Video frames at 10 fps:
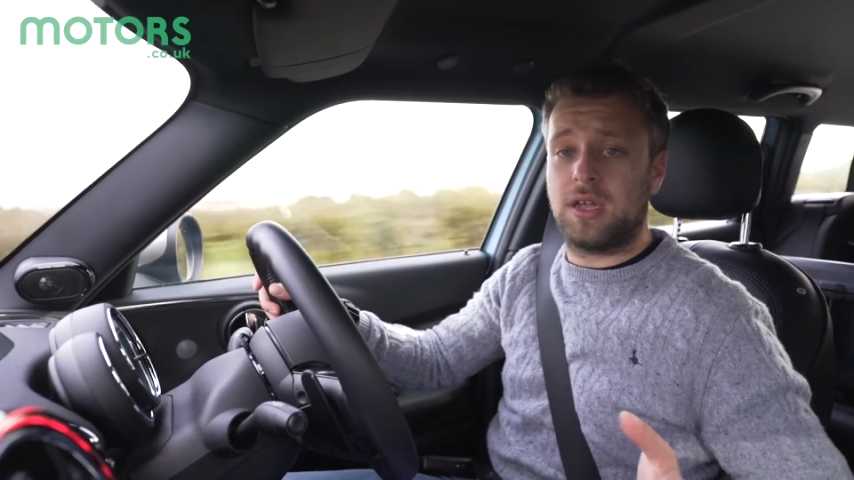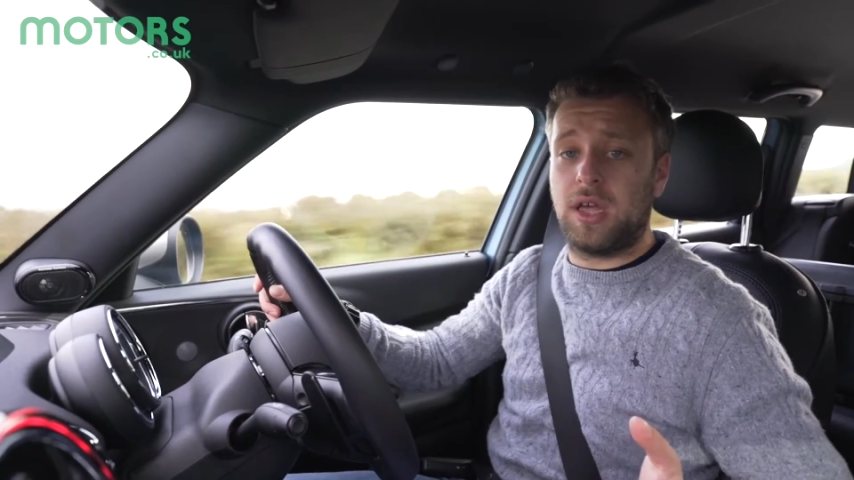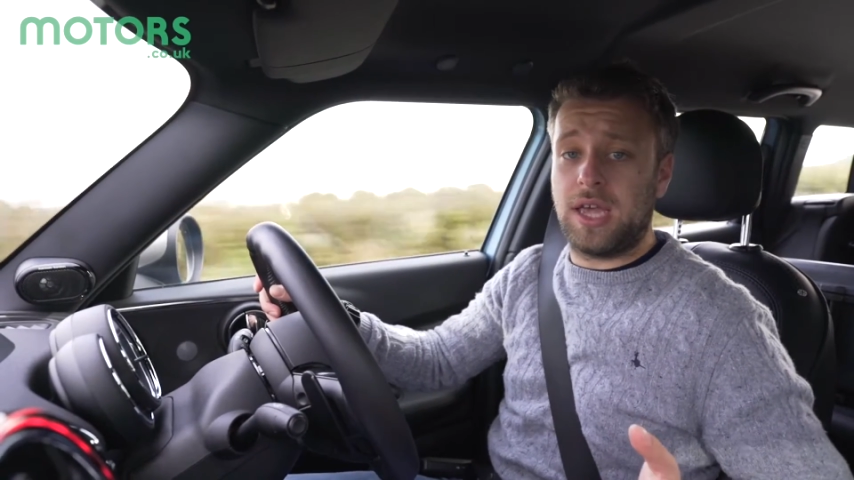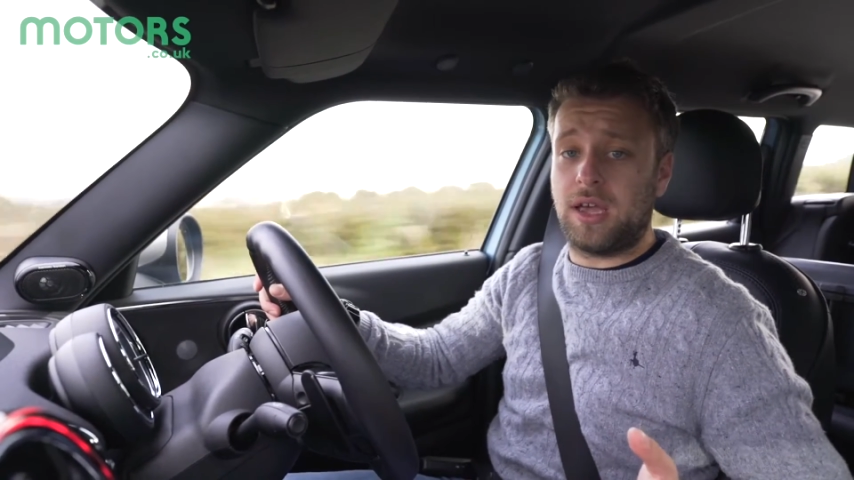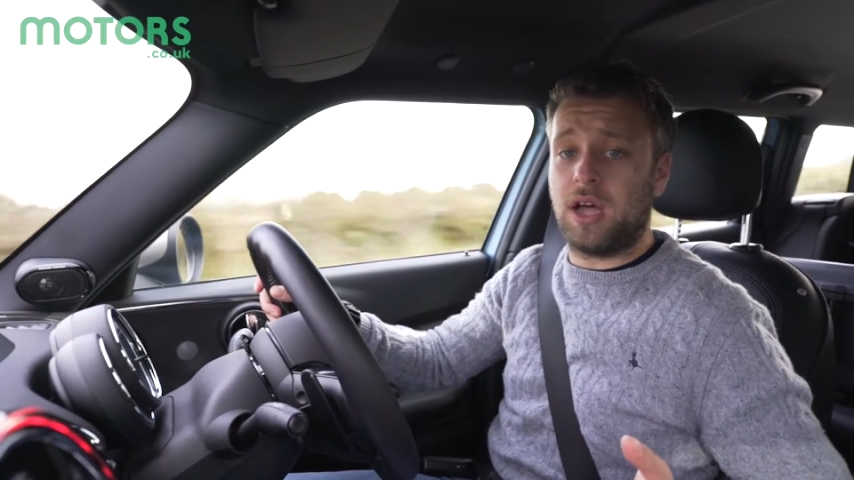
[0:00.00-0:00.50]

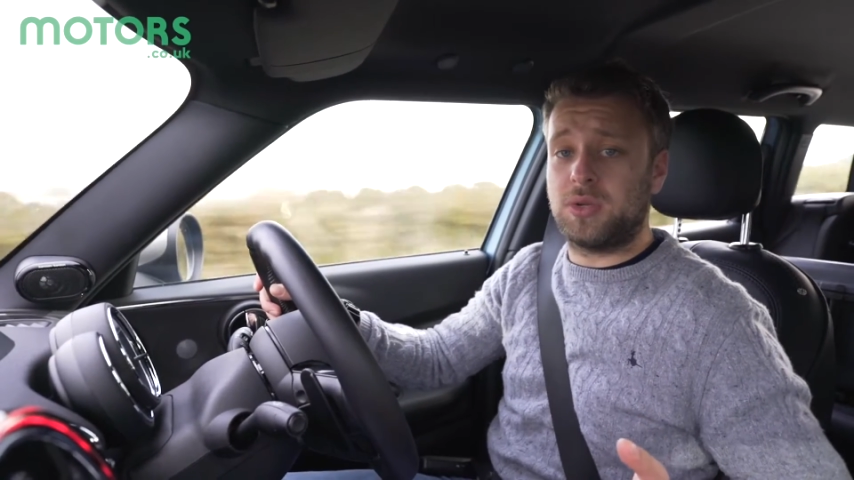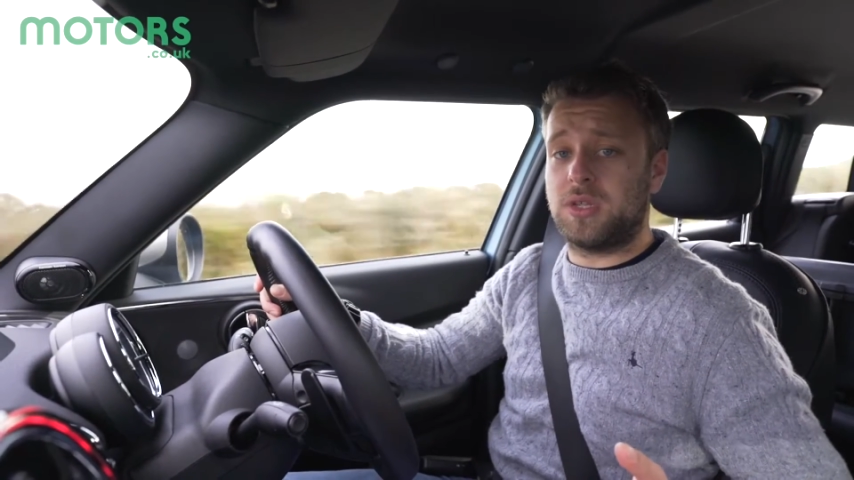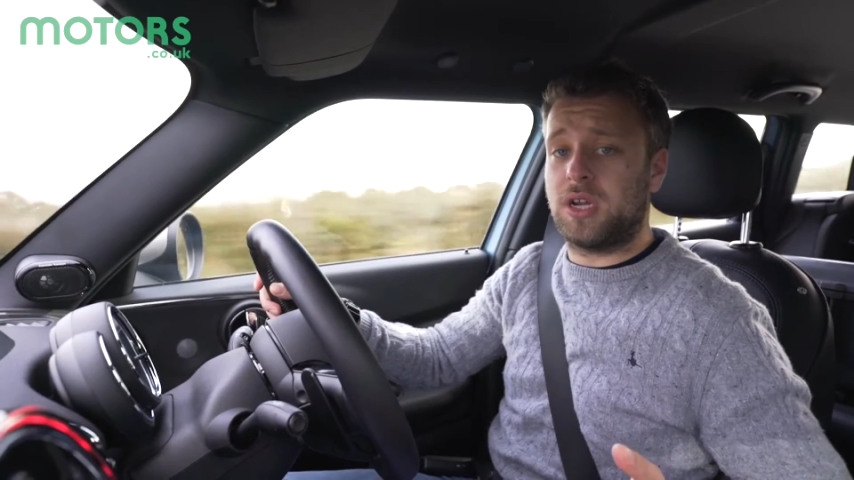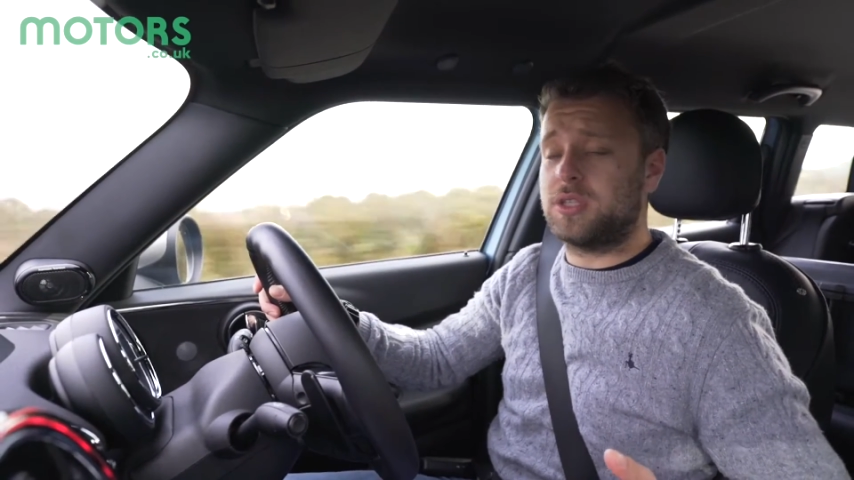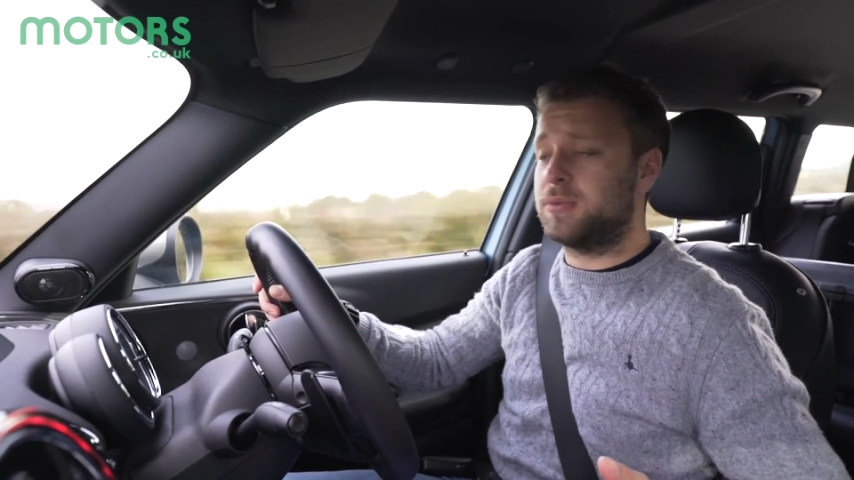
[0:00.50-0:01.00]
in cars with
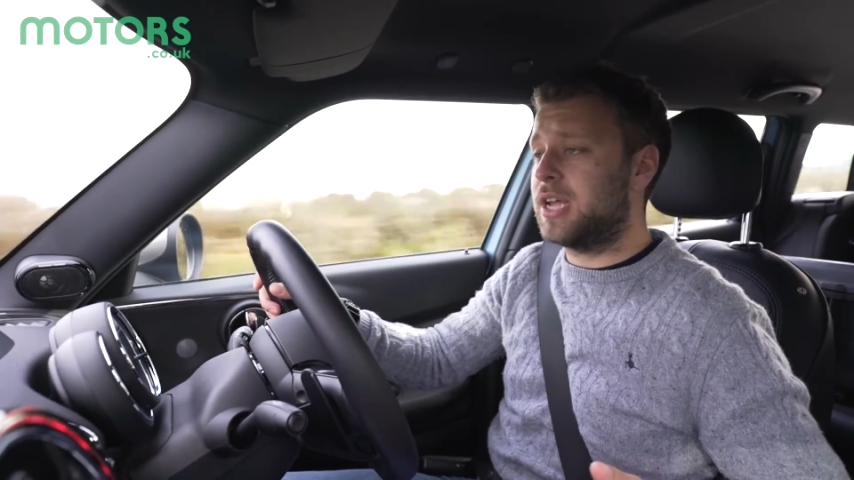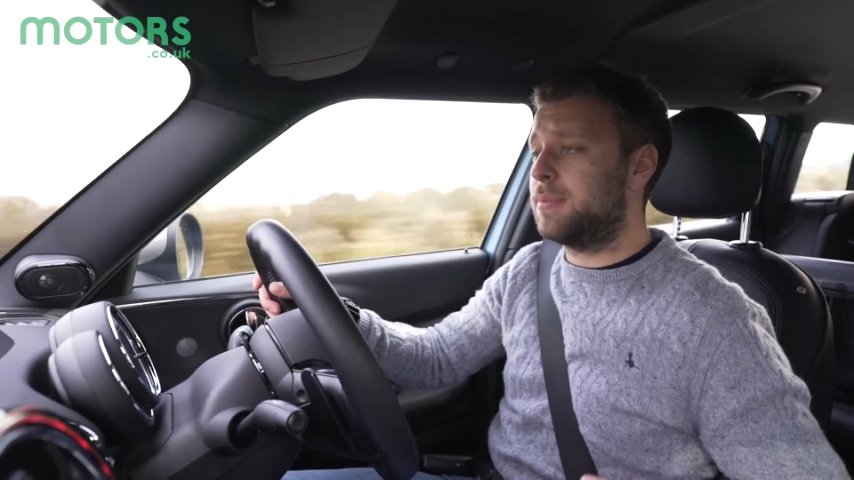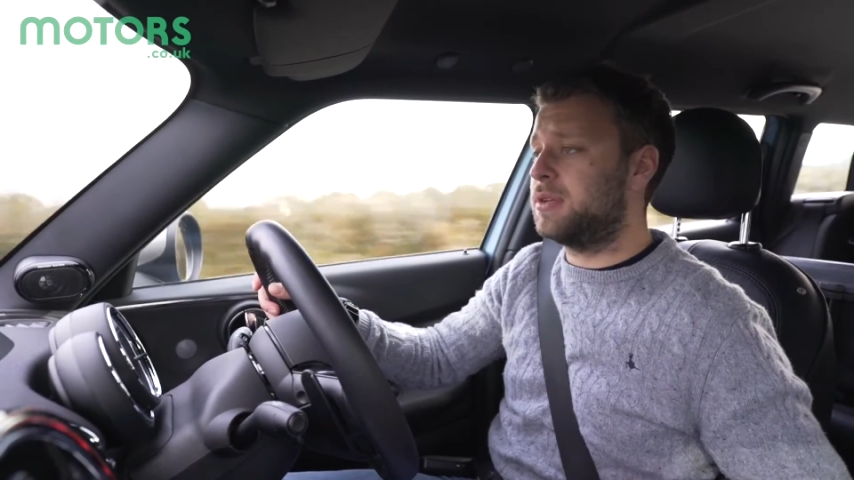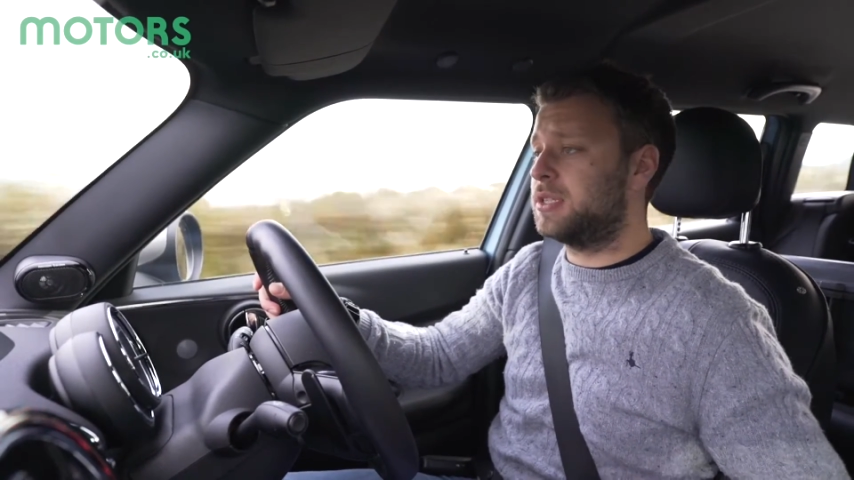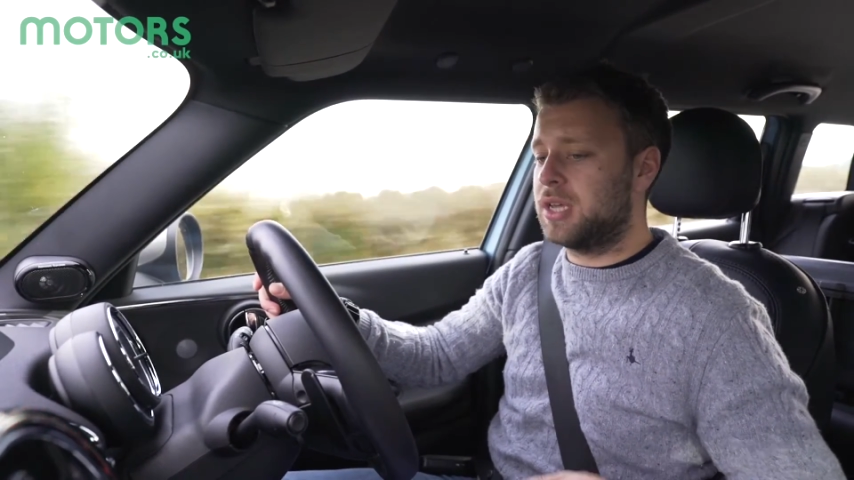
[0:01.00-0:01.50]
adjustable dampers